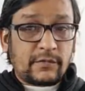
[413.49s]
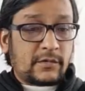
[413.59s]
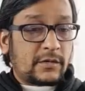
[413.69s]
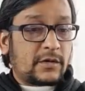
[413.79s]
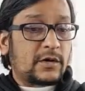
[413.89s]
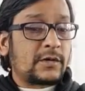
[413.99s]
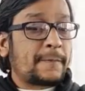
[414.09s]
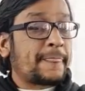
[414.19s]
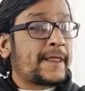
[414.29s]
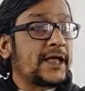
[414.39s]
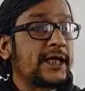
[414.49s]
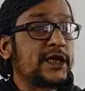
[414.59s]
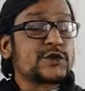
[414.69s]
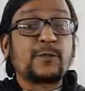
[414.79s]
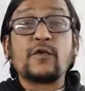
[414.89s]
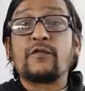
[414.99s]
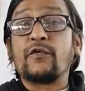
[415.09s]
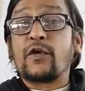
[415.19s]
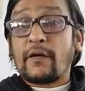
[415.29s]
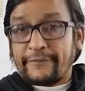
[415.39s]
or a
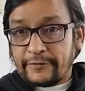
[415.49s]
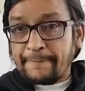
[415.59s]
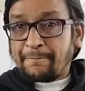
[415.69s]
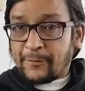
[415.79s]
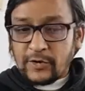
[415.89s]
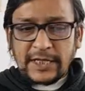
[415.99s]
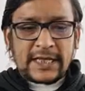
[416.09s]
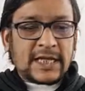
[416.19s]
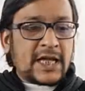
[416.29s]
spoonful of. Okay.